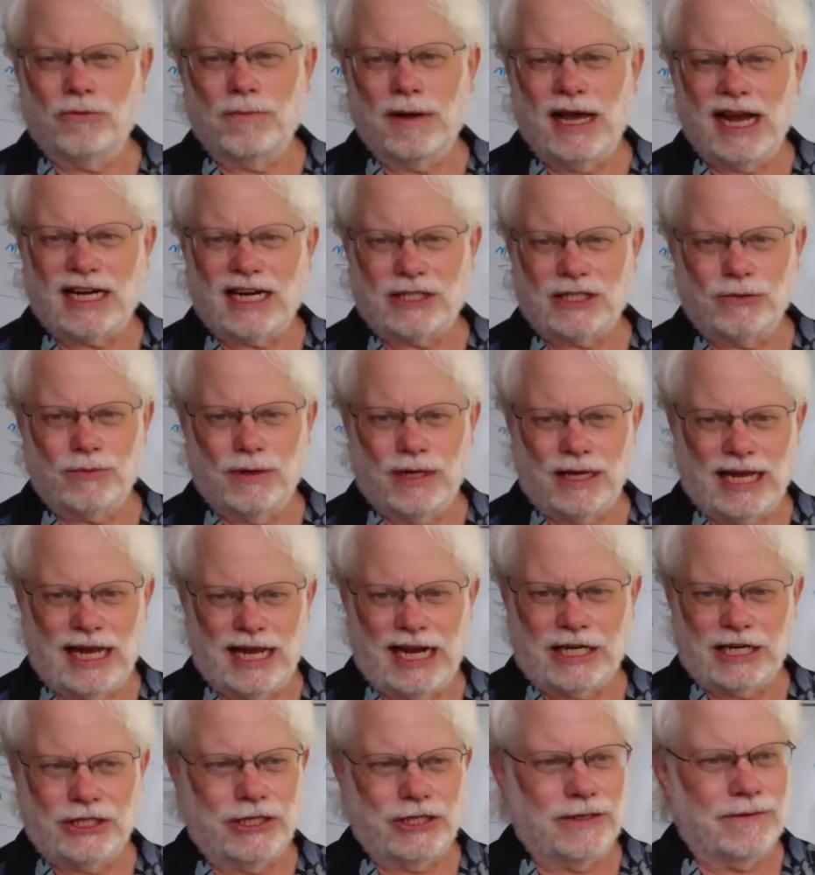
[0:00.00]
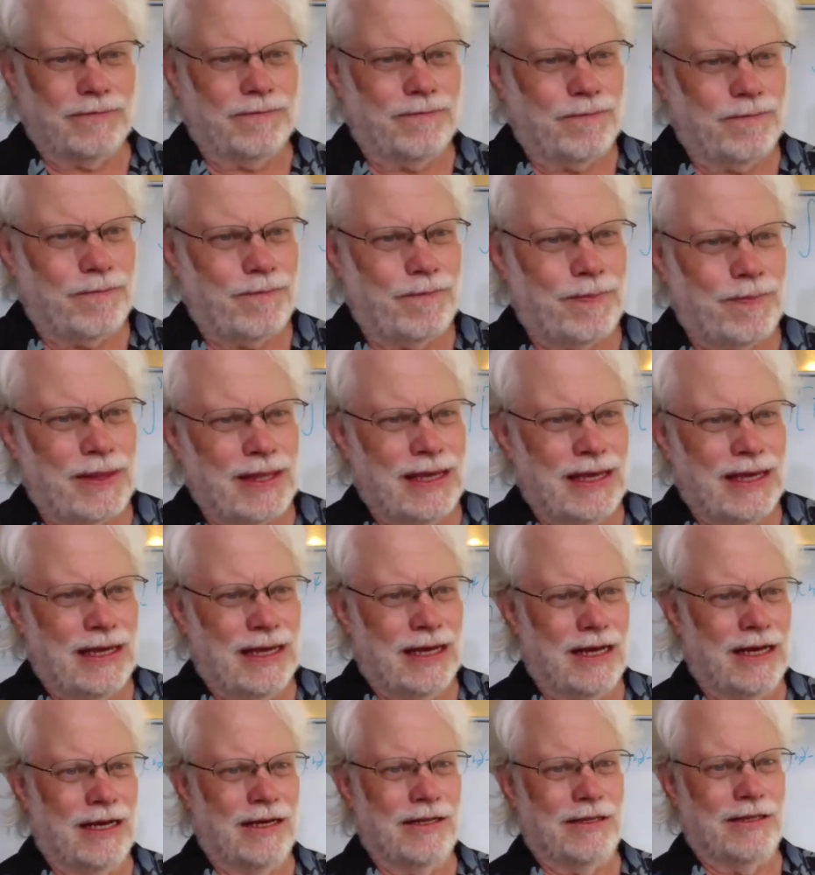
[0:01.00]
Maxwell action,
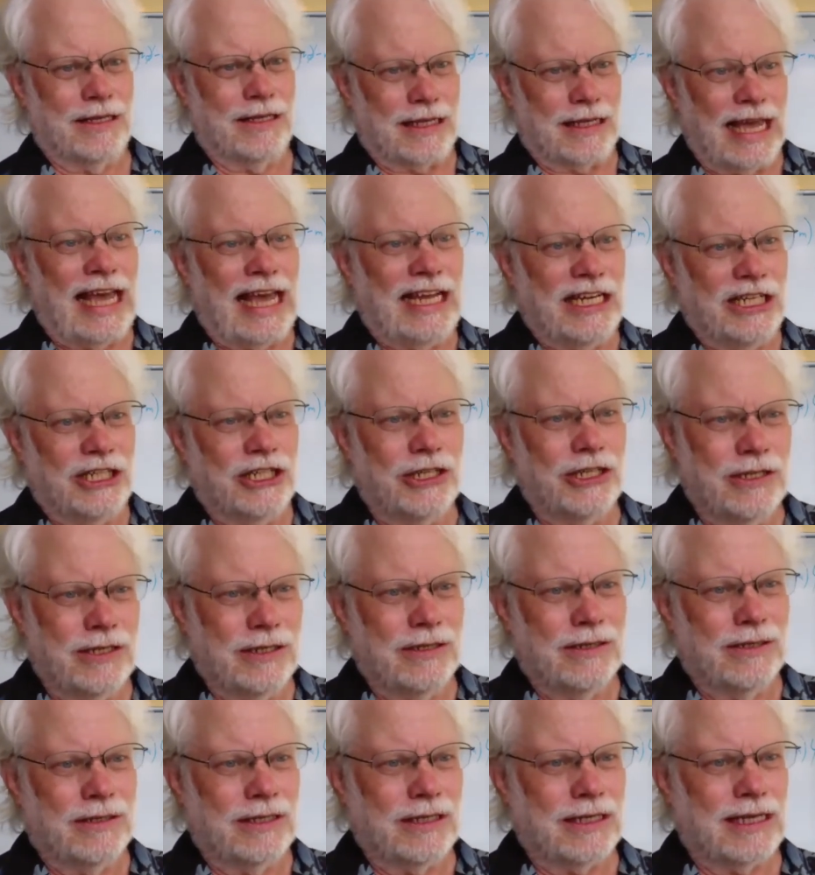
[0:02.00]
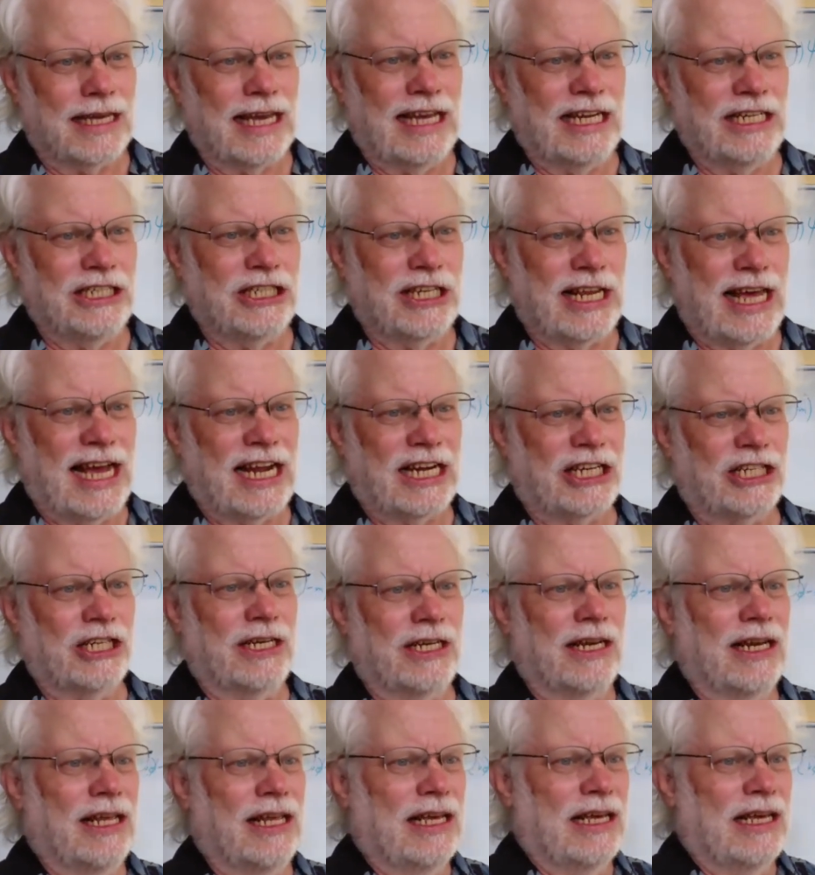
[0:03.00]
the gauged action.